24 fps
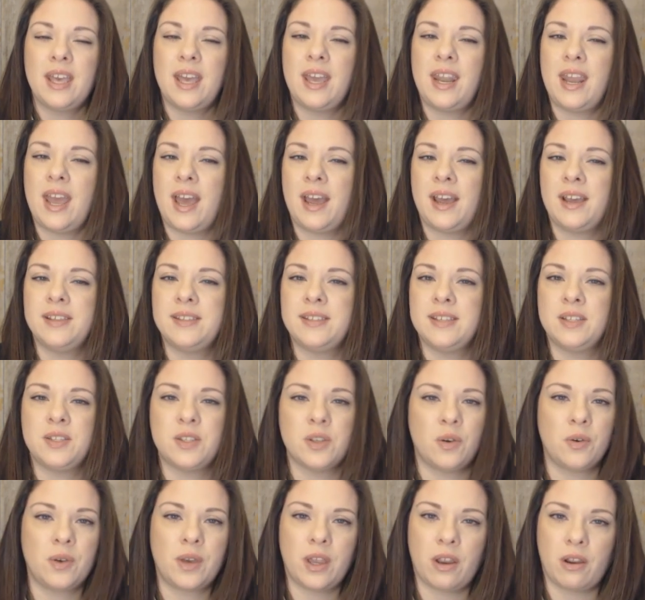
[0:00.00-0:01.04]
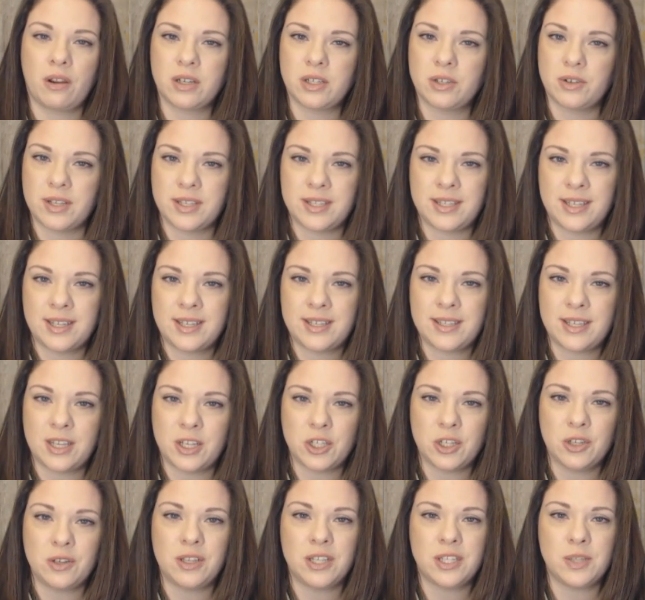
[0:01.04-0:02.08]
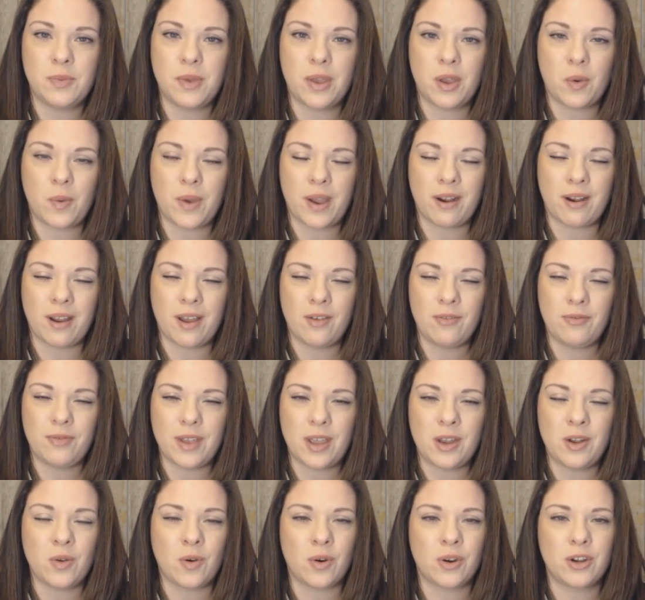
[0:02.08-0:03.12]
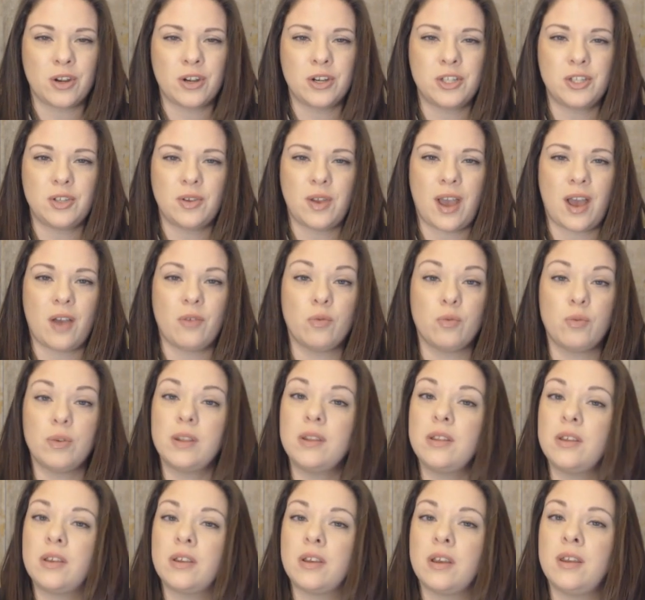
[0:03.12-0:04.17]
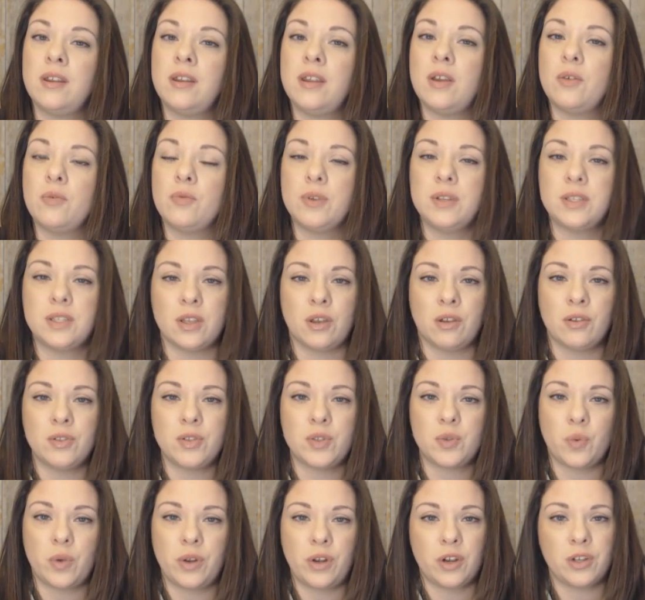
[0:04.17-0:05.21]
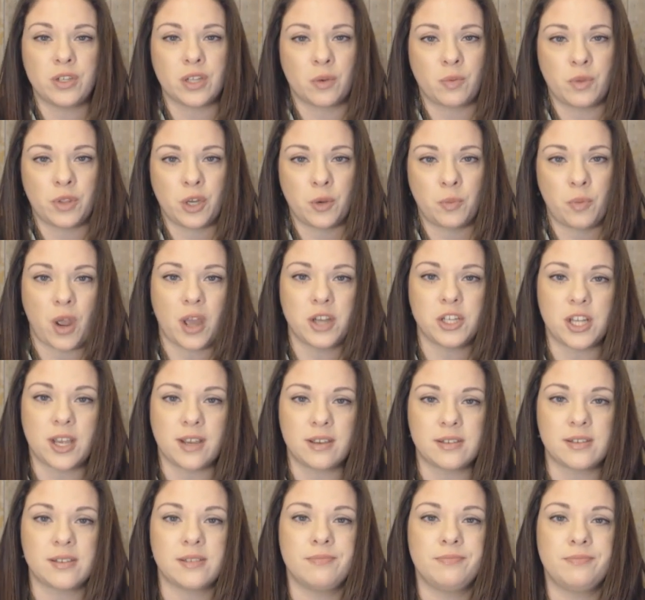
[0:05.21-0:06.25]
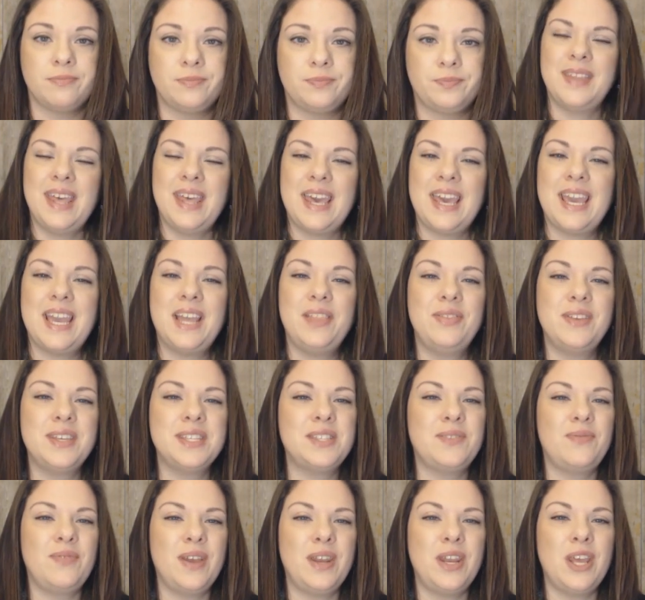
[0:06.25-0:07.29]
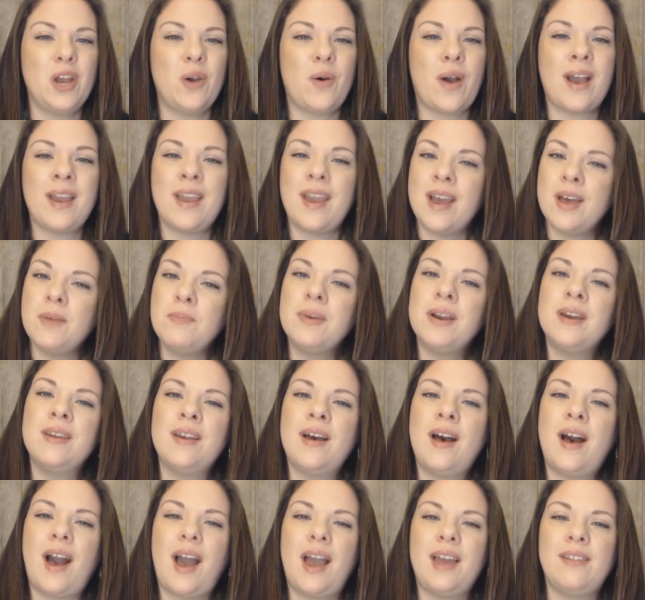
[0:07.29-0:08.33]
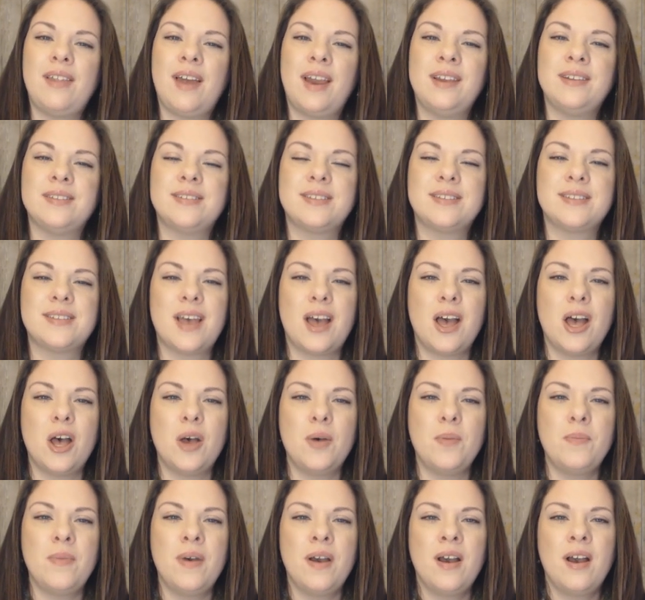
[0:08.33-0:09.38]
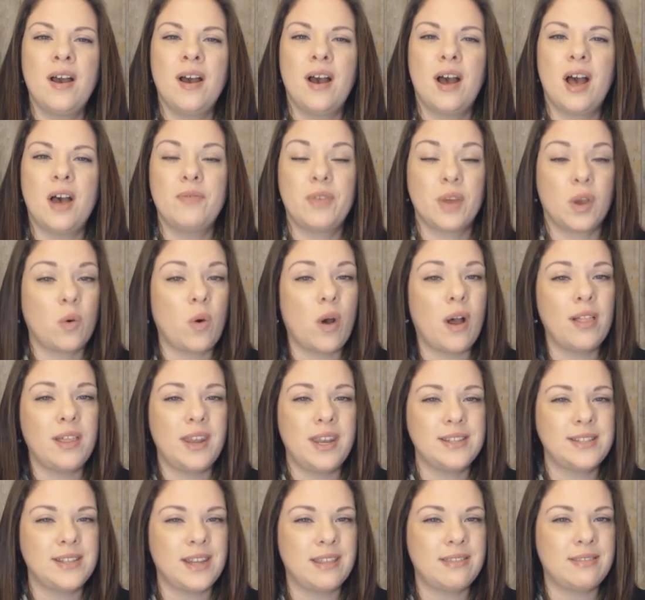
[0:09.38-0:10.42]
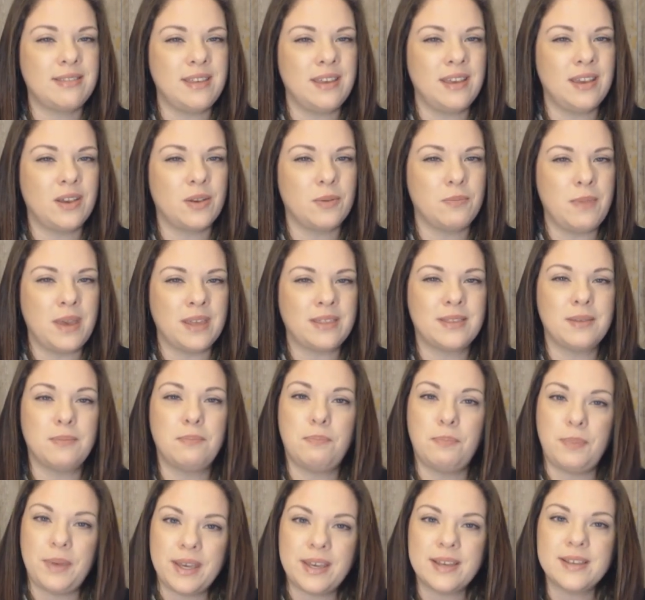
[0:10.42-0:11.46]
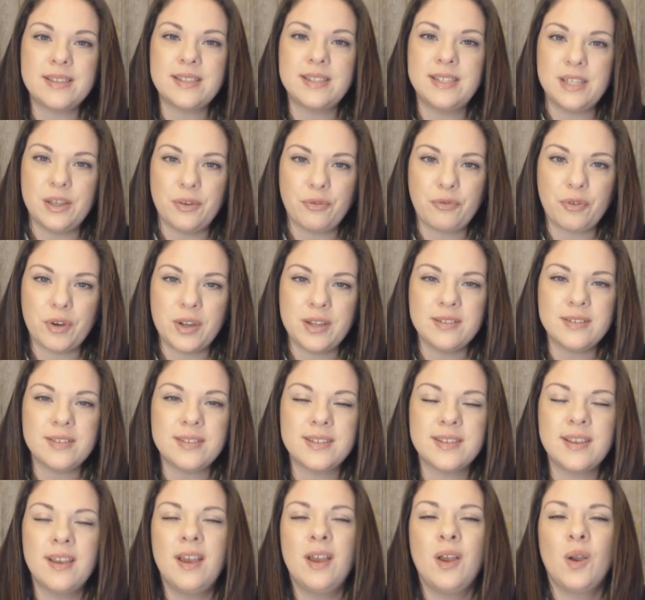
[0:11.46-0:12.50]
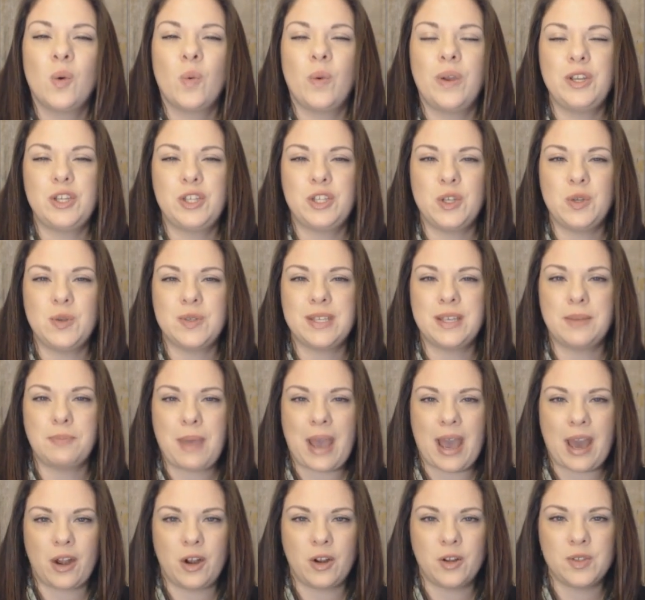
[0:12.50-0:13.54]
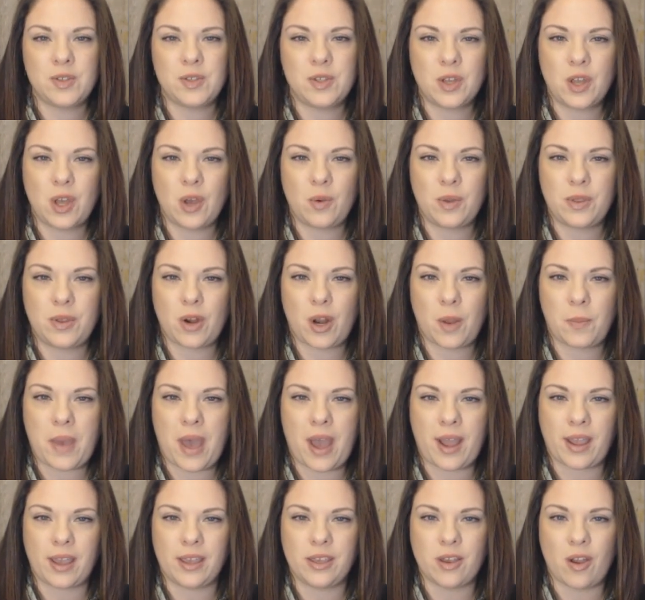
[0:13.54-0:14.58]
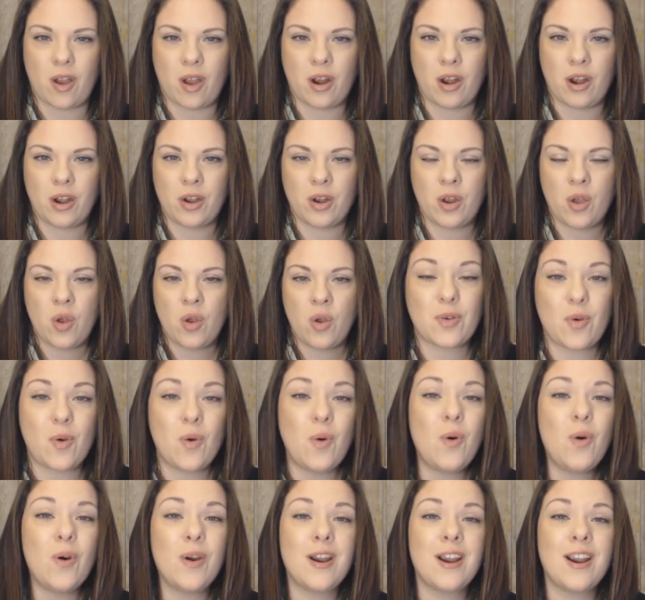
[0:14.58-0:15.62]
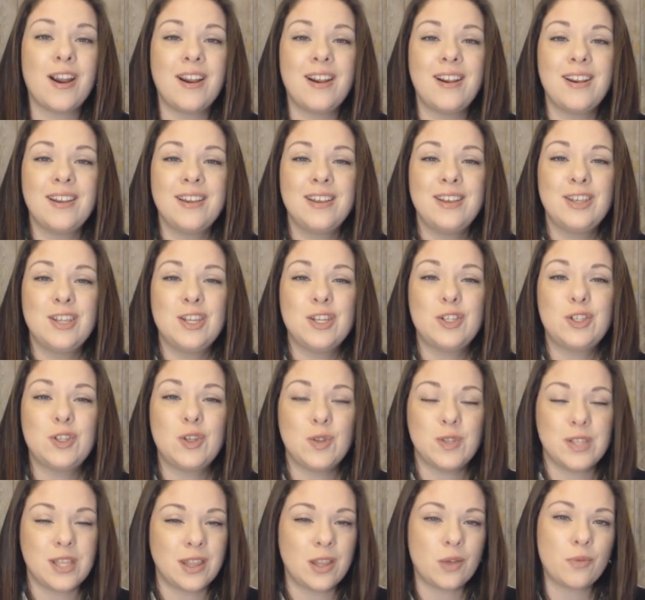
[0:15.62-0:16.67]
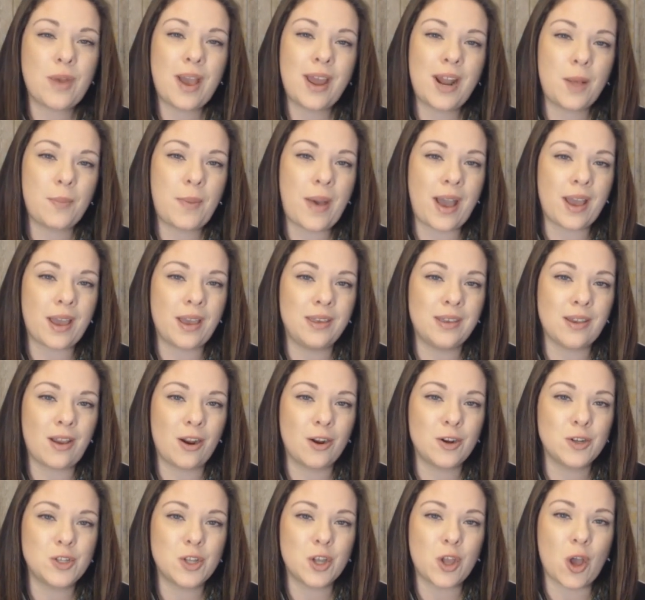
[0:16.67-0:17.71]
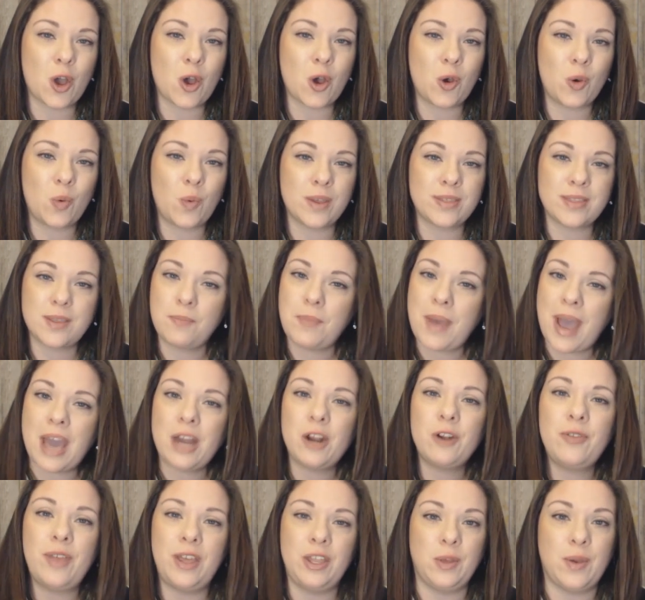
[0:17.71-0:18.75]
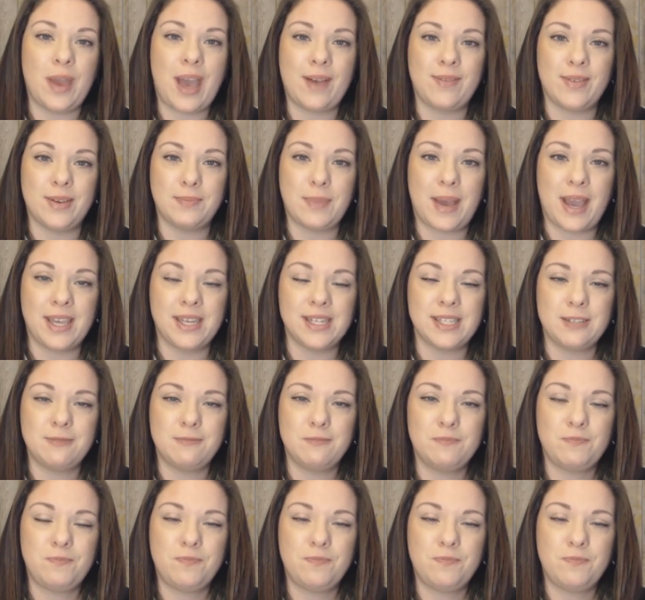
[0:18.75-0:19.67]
It has its own characteristics that you need to be aware of in order to have really good results when you're done with your projects. In this video, I am going to highlight some of the qualities that I think make the biggest difference when choosing patterns to go with your alpaca yarn, or choosing the right alpaca yarn to go with the pattern that you have in mind.